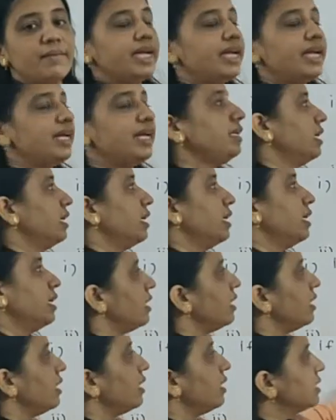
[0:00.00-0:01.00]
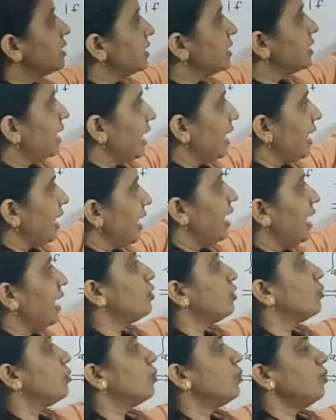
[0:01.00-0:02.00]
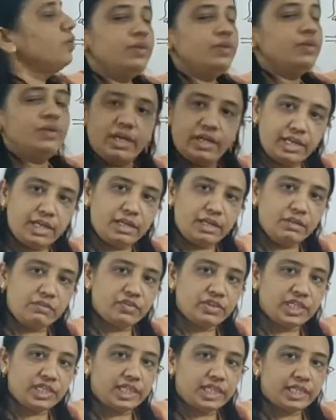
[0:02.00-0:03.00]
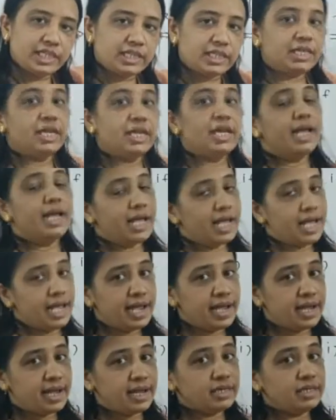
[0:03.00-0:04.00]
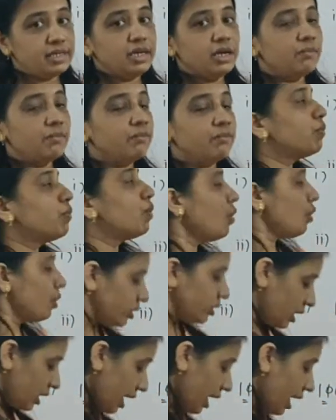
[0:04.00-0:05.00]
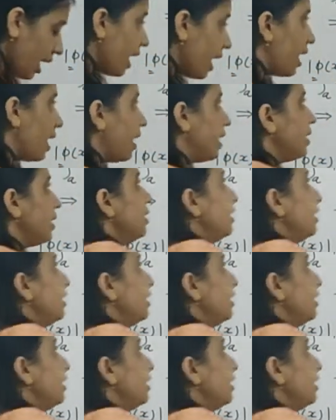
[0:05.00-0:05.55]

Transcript: interval, say a to infinity, and both are